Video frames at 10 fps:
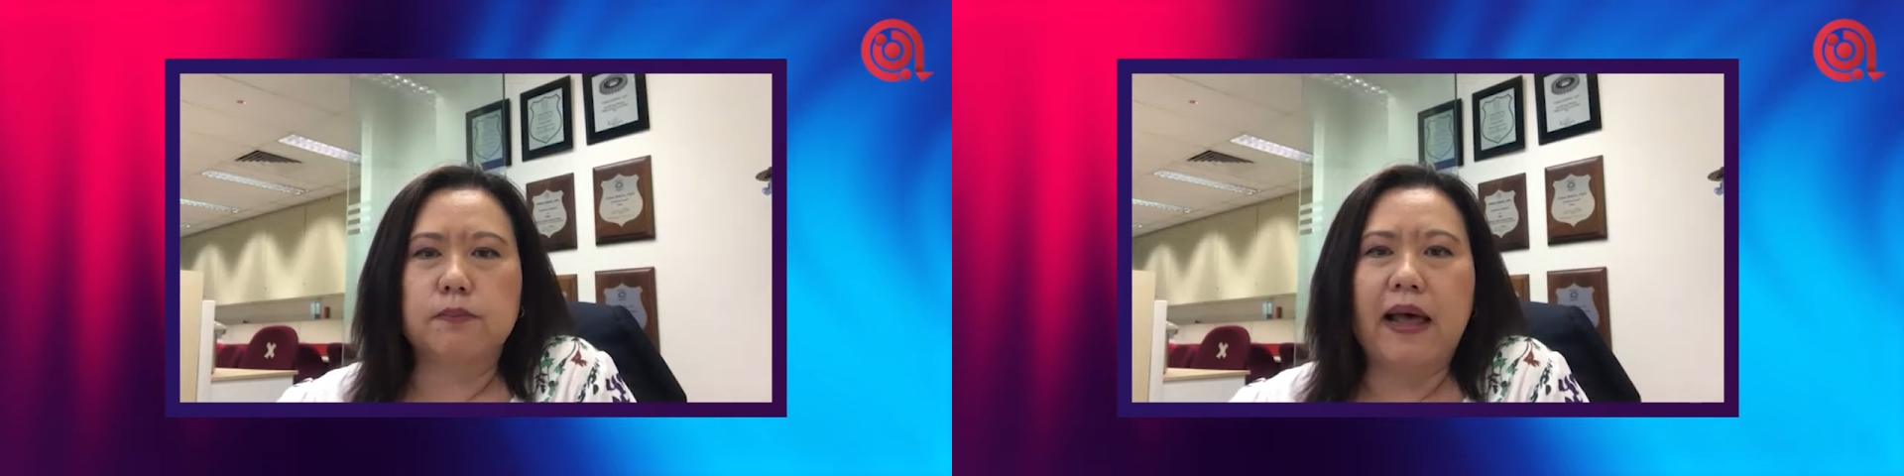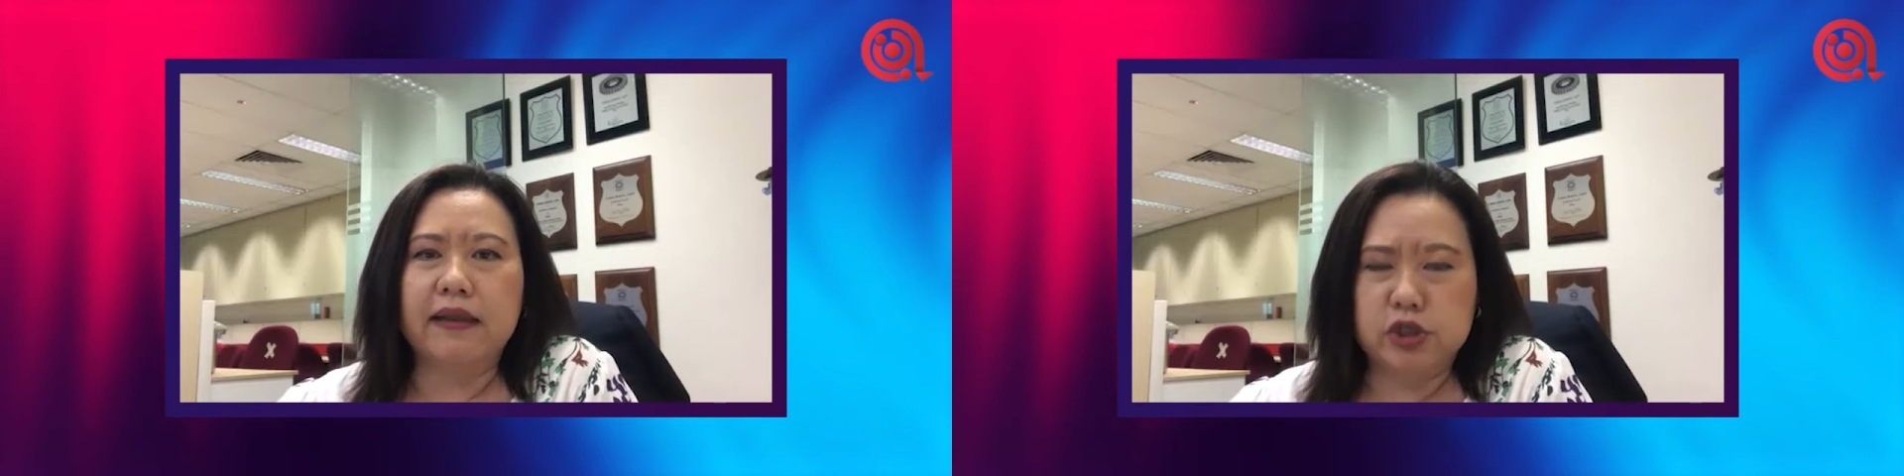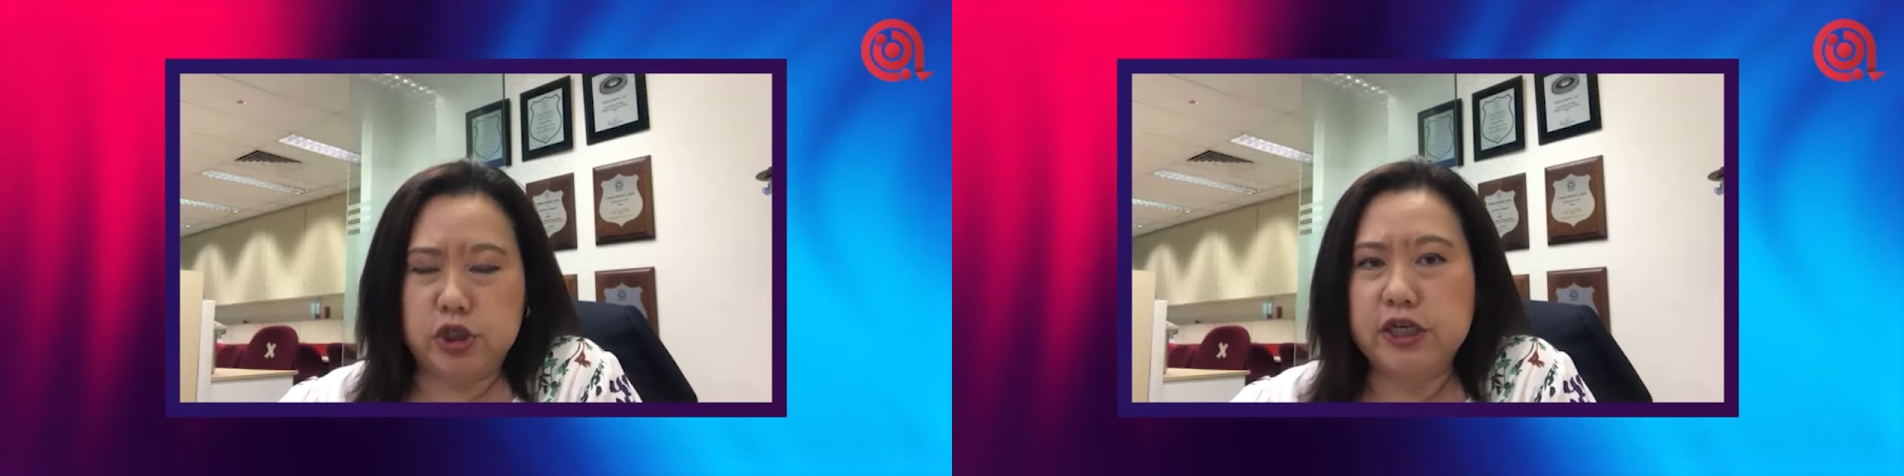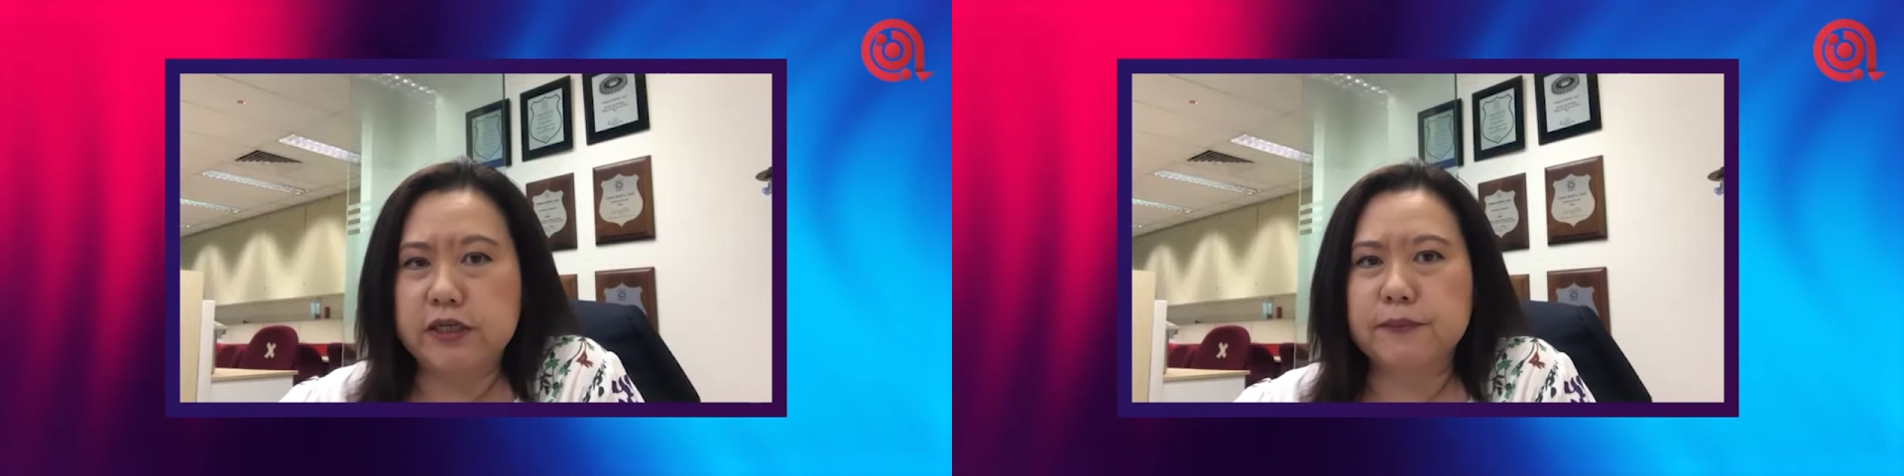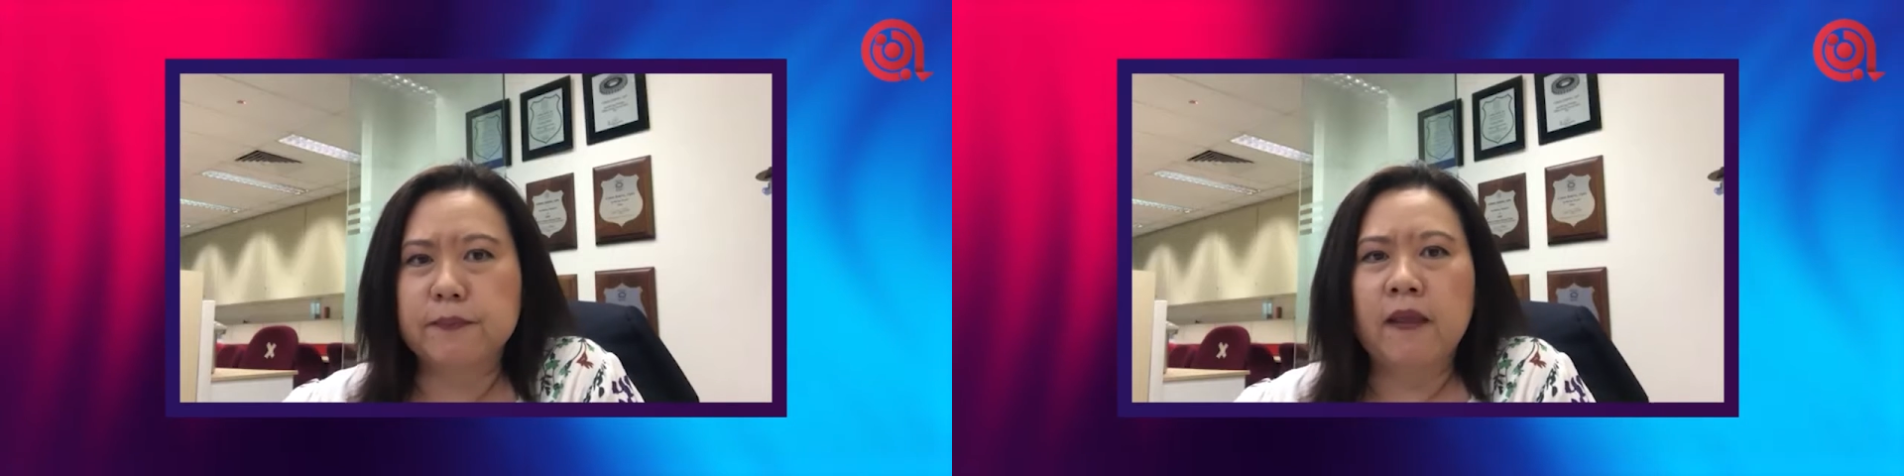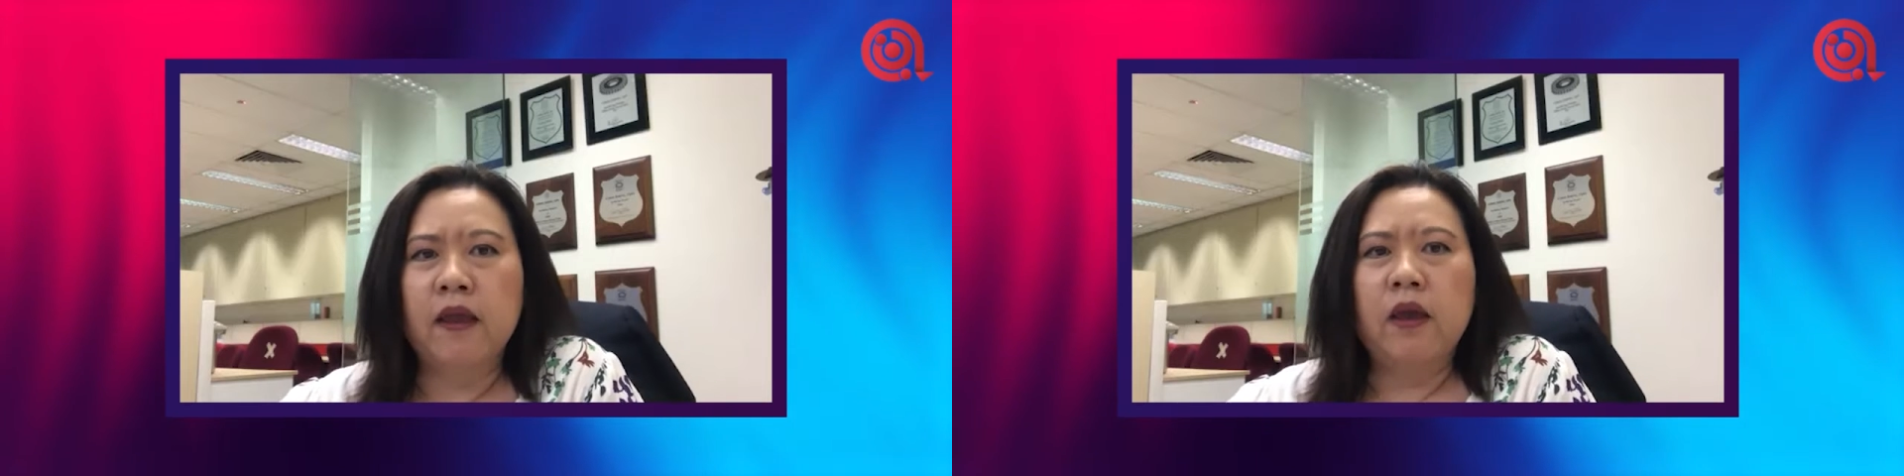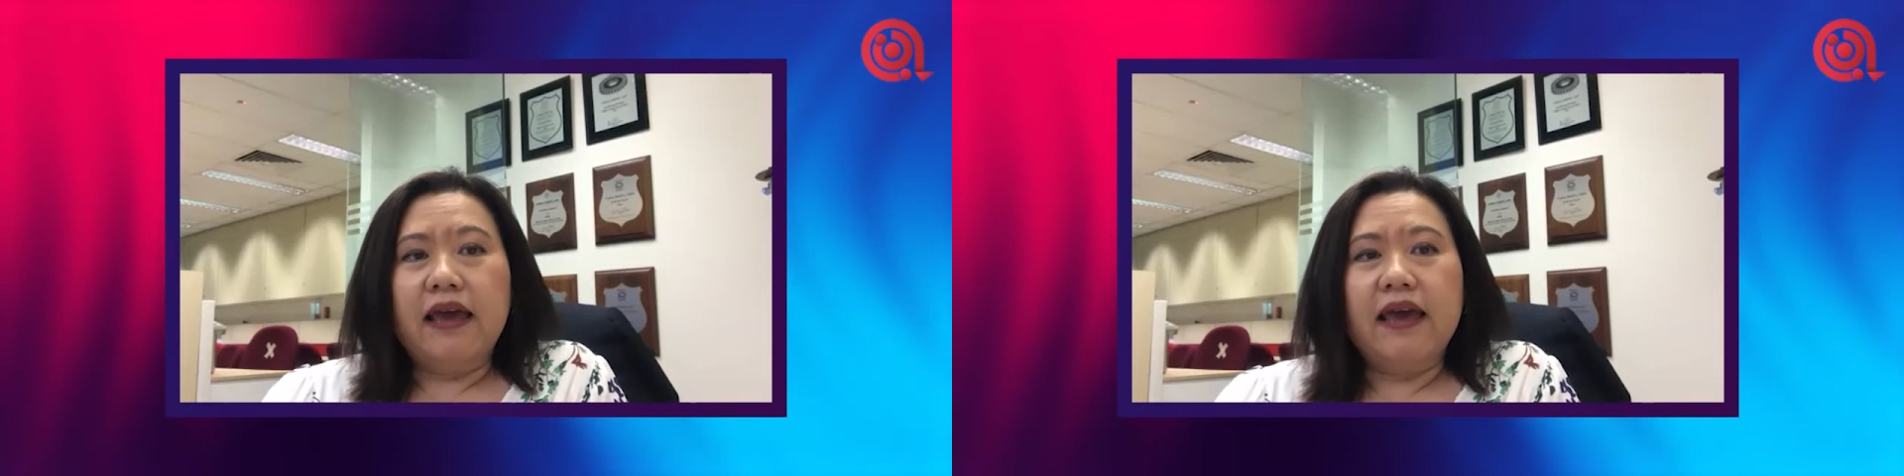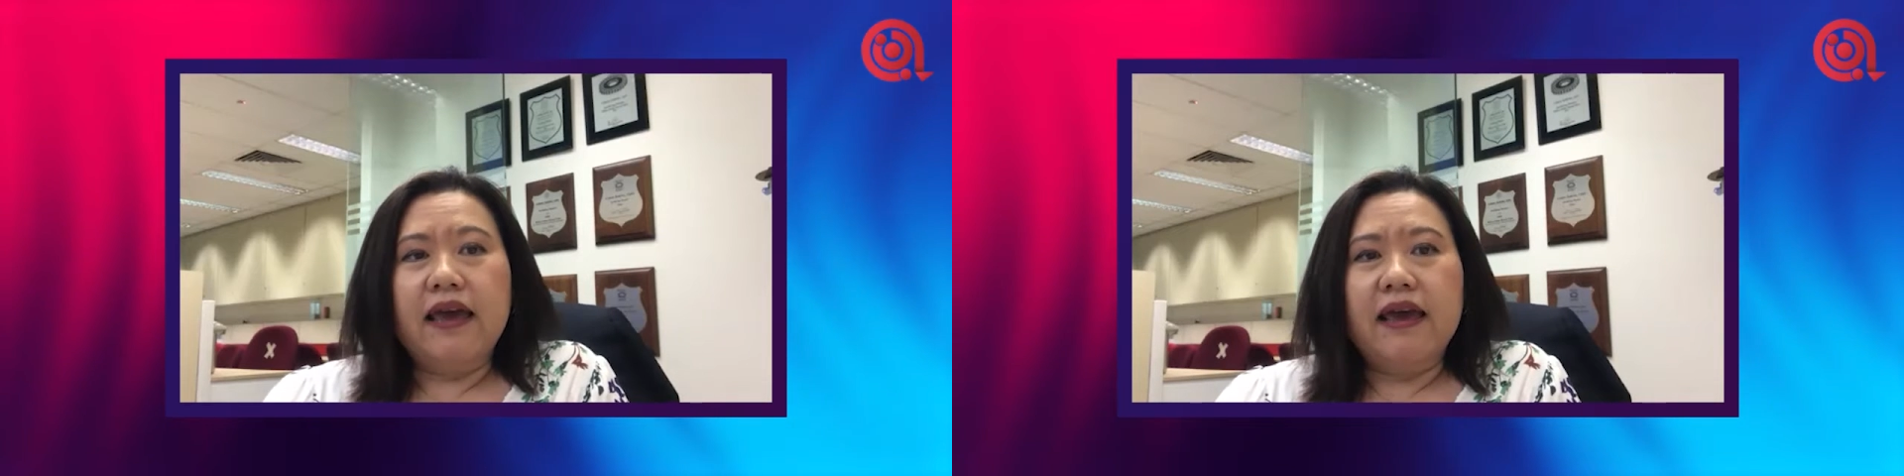balance sheet.
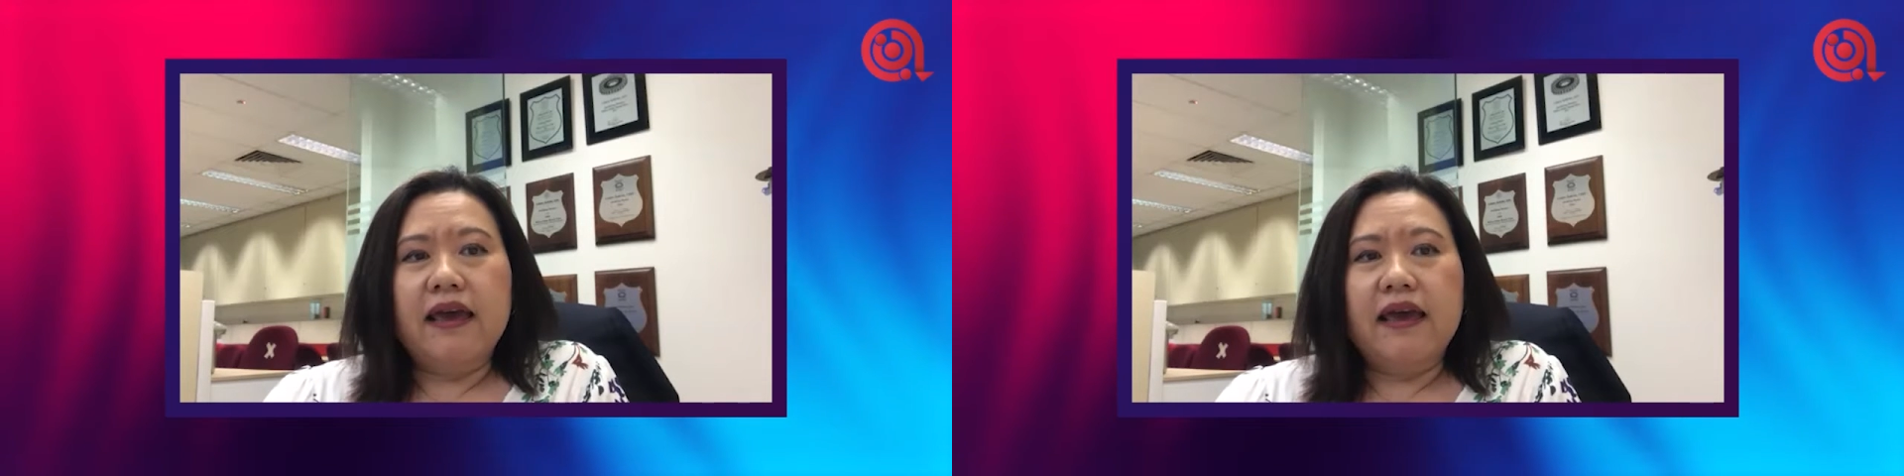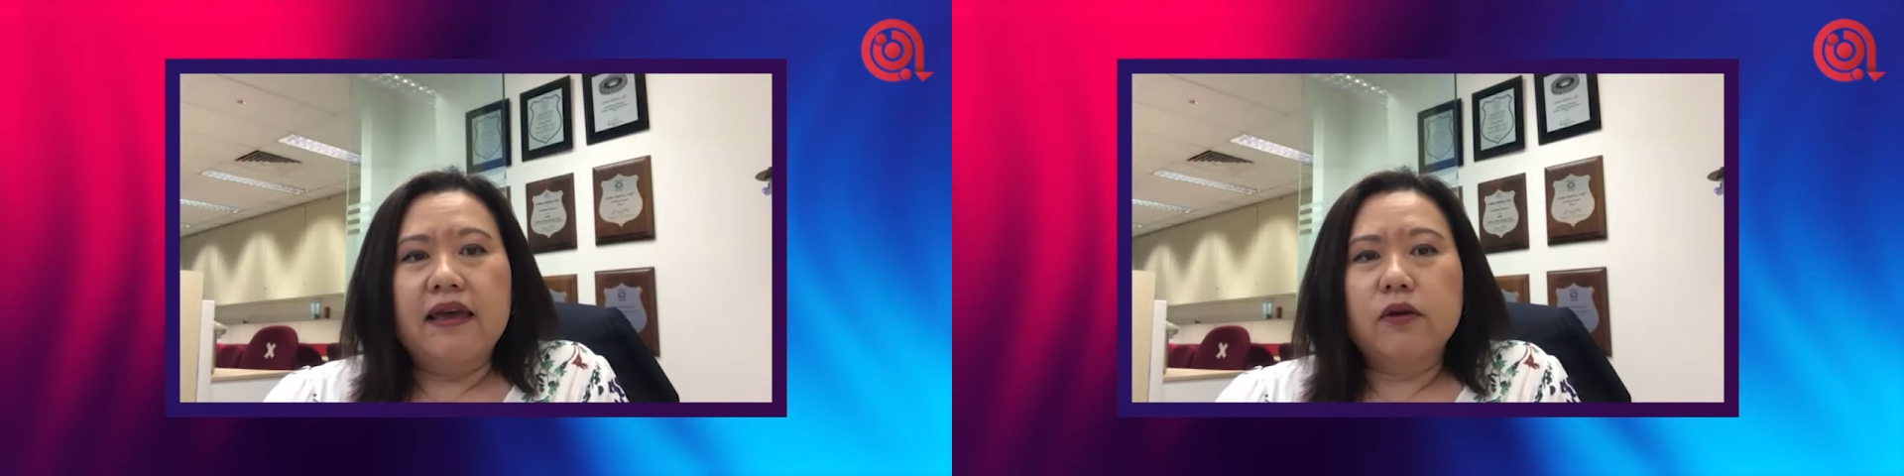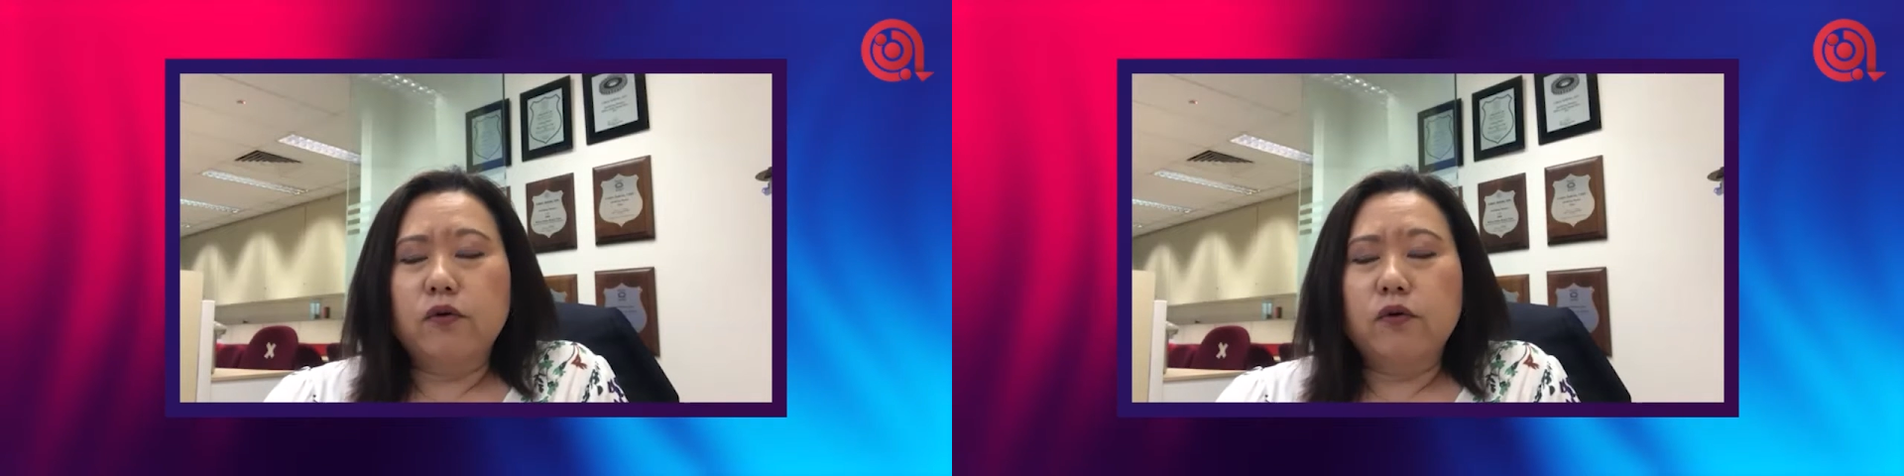And